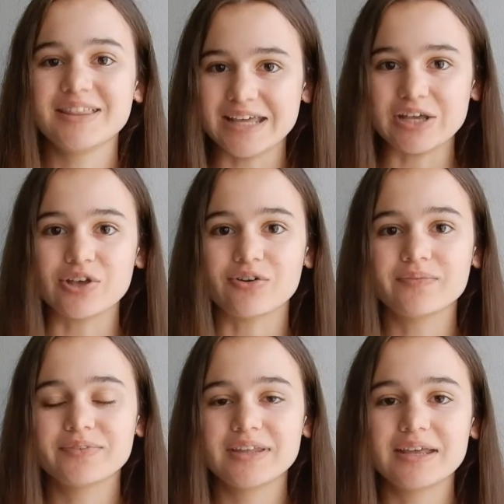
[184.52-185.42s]
Thank you,
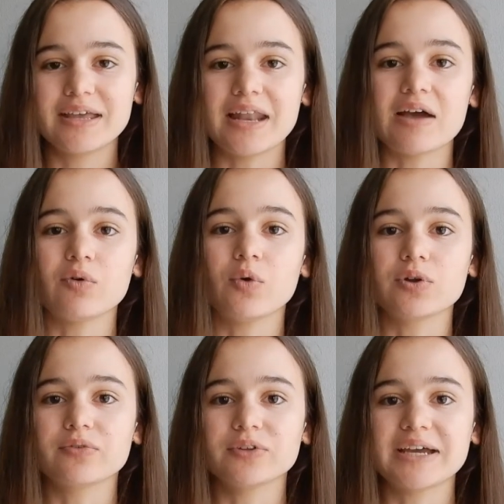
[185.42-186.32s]
and have a
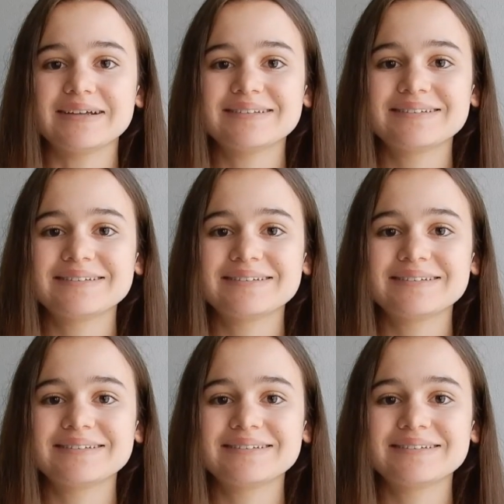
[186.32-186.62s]
wonderful day.